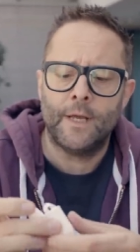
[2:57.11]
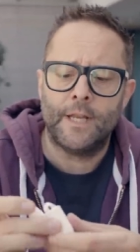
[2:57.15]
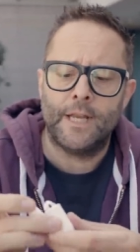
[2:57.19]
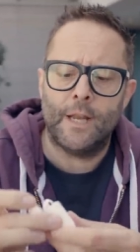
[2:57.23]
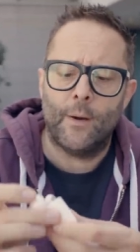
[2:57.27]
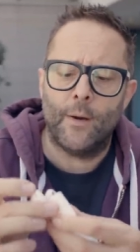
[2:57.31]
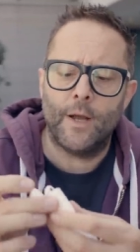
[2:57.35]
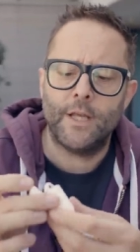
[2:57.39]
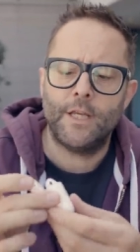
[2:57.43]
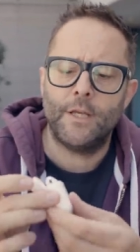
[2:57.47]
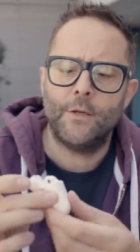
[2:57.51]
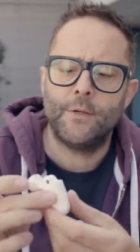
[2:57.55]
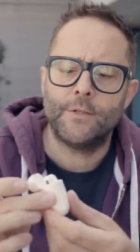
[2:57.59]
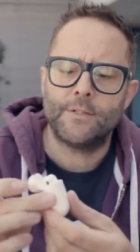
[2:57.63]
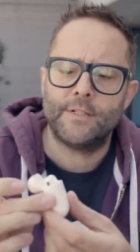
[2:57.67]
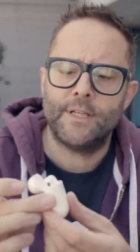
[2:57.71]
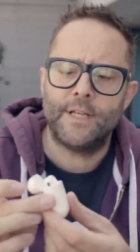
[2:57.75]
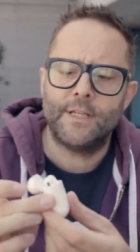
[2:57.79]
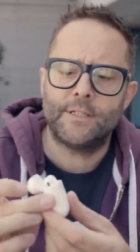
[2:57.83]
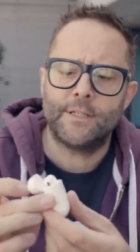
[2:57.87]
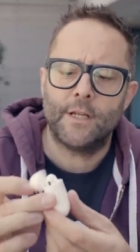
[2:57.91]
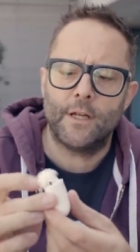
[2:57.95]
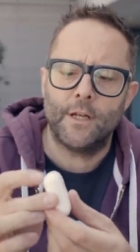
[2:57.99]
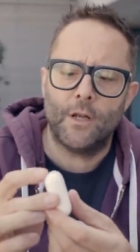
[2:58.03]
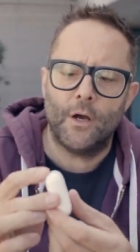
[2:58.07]
Now, I use
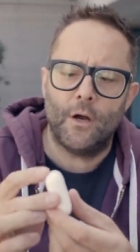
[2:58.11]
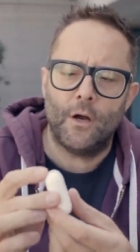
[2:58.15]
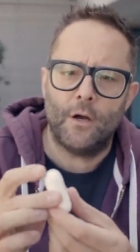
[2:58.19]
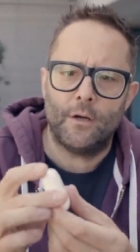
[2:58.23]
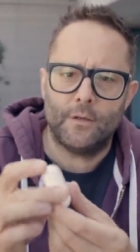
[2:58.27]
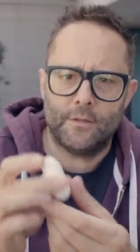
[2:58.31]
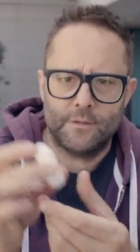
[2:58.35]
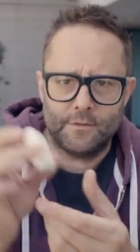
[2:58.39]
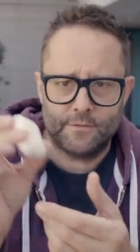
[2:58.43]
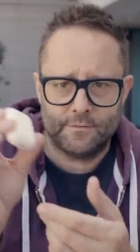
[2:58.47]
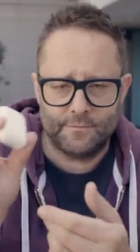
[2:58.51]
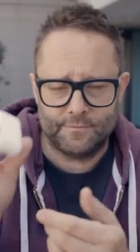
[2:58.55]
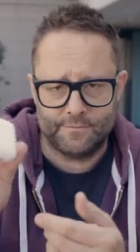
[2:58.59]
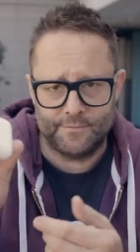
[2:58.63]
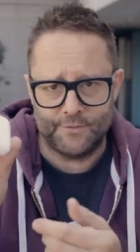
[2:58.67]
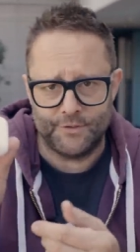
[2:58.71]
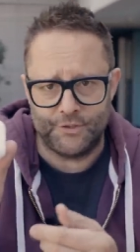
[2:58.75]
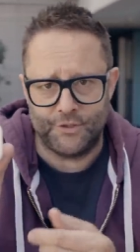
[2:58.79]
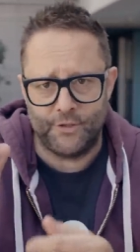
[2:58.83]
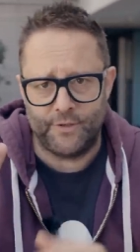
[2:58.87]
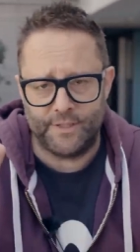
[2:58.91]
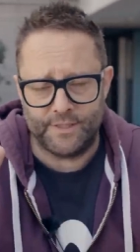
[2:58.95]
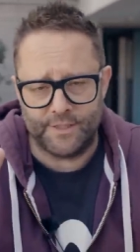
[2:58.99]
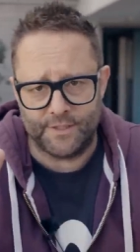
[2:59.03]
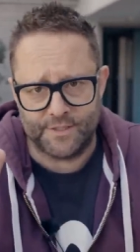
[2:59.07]
these a lot
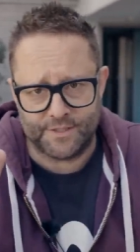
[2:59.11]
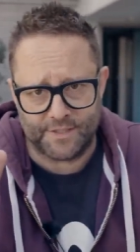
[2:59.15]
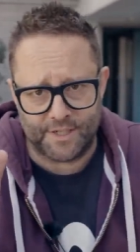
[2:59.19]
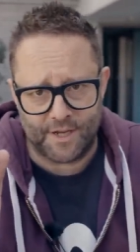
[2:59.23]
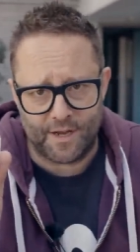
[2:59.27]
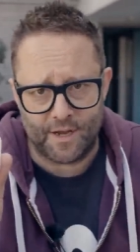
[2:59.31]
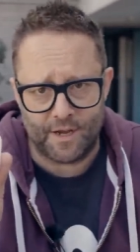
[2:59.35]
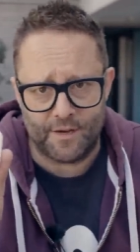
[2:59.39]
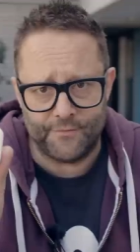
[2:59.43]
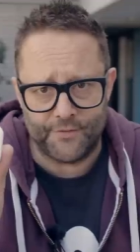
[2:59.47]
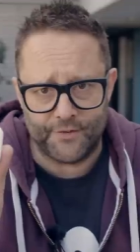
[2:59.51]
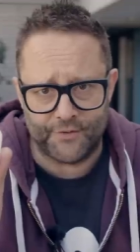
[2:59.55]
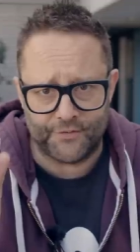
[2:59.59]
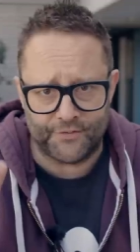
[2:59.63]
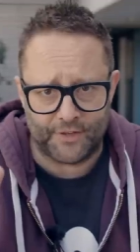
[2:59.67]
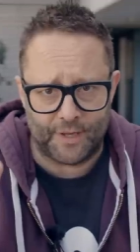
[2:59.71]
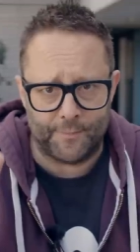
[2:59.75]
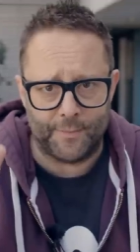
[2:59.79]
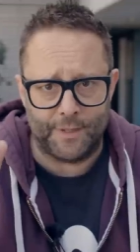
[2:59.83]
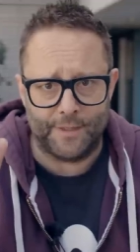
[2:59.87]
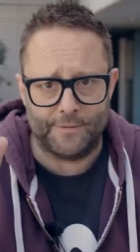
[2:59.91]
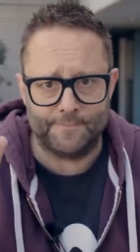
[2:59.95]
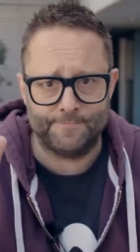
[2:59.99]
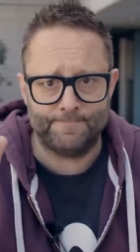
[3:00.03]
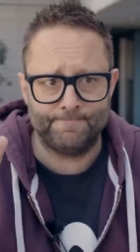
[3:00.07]
during the start of the
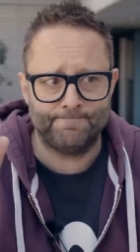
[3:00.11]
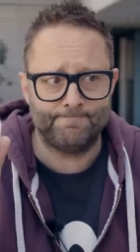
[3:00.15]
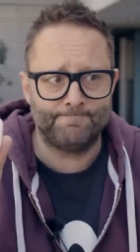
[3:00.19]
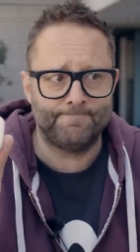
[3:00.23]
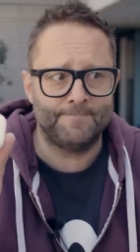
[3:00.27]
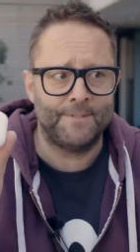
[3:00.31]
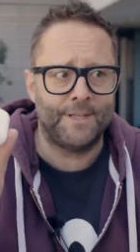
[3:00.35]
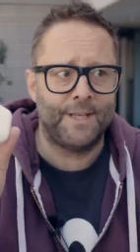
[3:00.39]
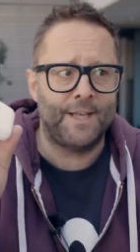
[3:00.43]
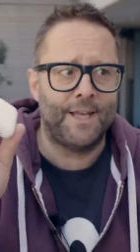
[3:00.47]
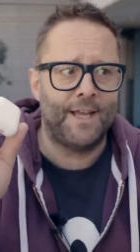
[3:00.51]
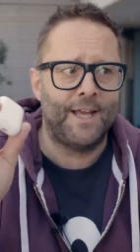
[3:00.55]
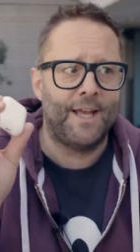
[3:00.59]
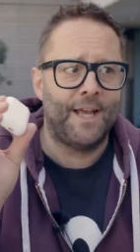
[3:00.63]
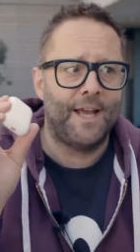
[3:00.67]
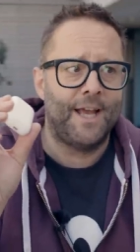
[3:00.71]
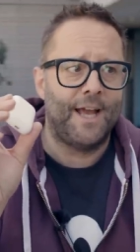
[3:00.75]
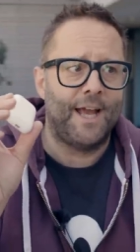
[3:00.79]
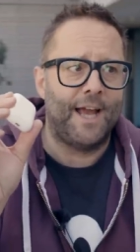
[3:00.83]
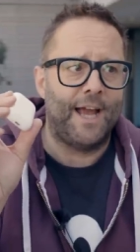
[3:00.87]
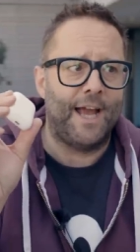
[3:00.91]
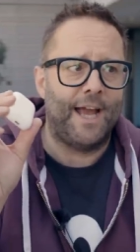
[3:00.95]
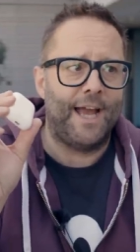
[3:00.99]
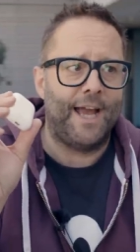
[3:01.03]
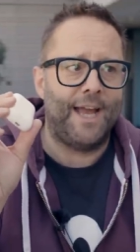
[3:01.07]
summer.
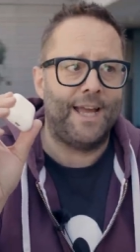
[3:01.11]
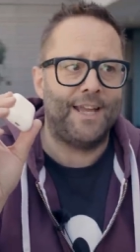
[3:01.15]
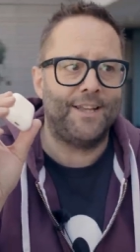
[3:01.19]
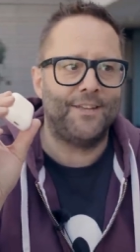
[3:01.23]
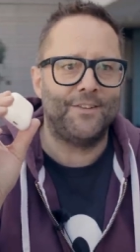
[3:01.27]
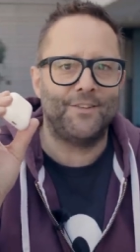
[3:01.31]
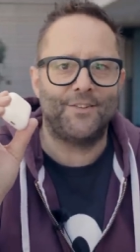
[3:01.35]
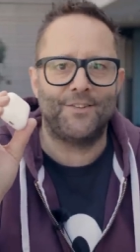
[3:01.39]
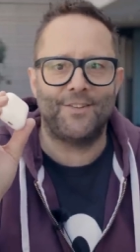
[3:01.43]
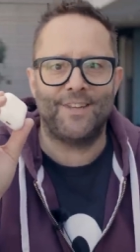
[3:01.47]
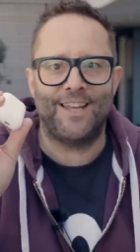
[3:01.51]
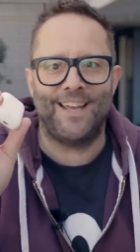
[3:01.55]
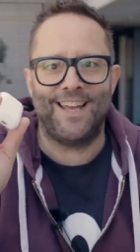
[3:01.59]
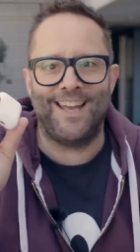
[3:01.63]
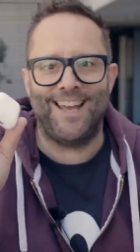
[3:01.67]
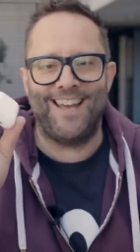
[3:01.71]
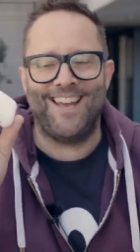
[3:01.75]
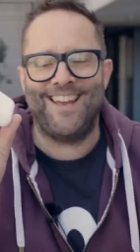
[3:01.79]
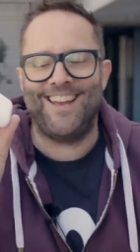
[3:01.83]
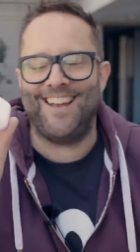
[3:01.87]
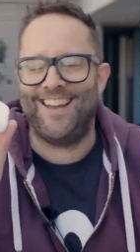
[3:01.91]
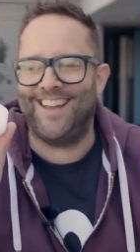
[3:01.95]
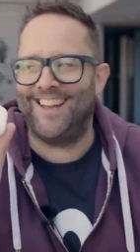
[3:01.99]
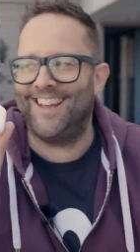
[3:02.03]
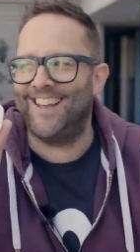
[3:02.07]
And
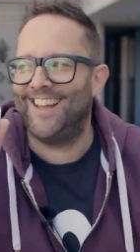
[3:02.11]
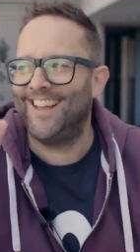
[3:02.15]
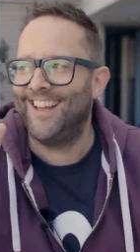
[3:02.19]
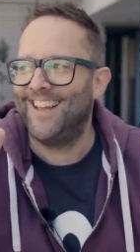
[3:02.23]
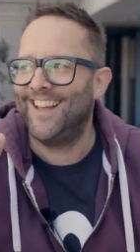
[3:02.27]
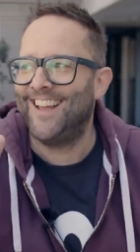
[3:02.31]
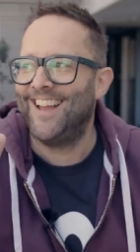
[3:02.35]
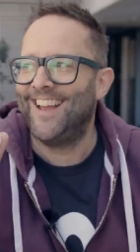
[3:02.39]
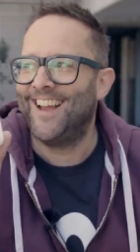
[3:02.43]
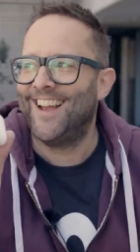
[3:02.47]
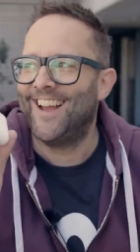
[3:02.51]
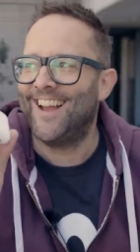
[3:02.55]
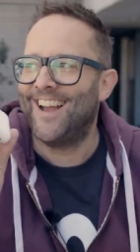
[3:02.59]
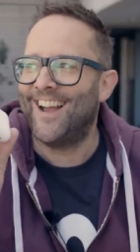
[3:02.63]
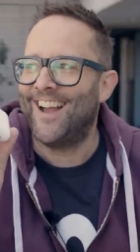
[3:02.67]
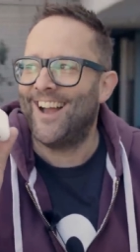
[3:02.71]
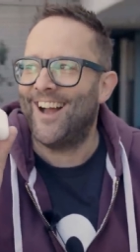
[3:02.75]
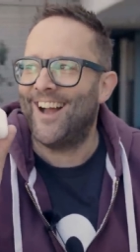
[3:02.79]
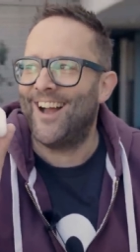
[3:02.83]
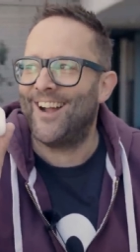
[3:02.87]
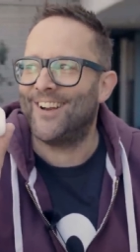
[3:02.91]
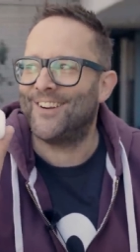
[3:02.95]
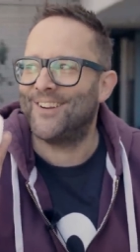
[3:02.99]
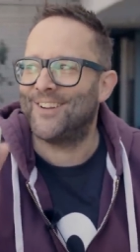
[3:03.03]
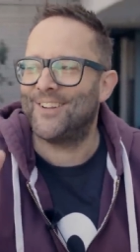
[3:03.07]

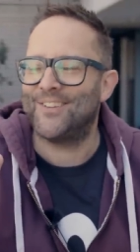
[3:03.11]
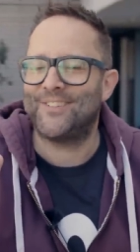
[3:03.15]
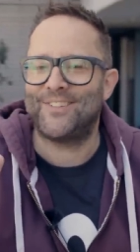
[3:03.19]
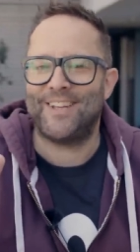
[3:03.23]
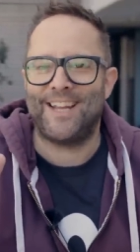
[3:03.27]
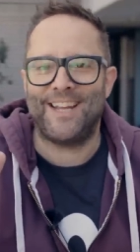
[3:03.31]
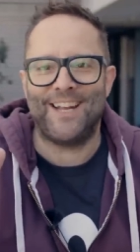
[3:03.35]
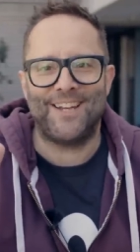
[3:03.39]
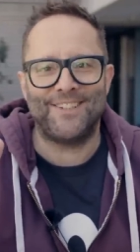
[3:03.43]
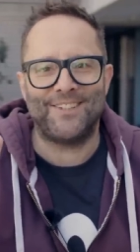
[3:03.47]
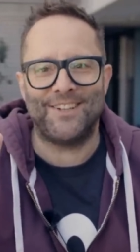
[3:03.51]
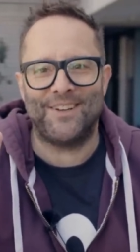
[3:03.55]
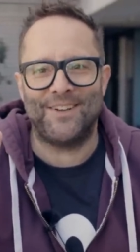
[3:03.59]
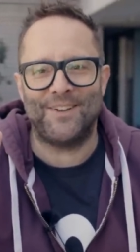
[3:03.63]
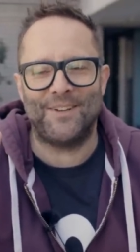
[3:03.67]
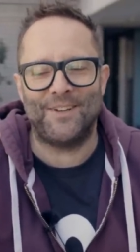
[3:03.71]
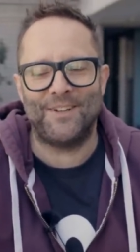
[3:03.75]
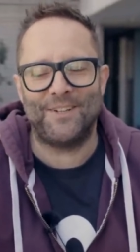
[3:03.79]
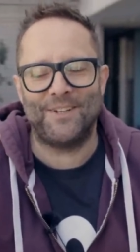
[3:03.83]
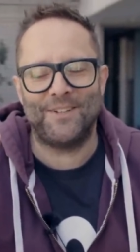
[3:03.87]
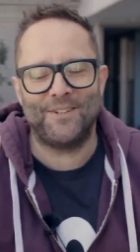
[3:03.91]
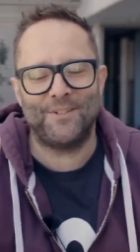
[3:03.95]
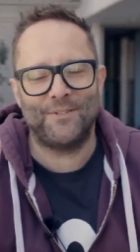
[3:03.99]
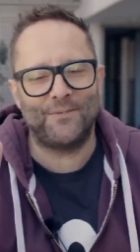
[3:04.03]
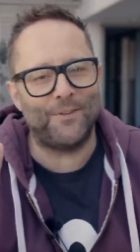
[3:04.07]
I gotta say,
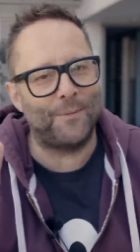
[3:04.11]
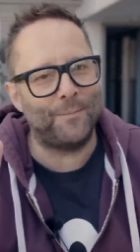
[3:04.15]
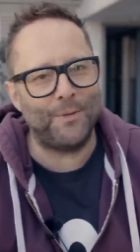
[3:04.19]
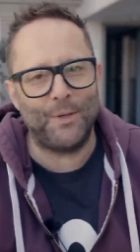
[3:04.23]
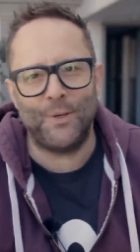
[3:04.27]
for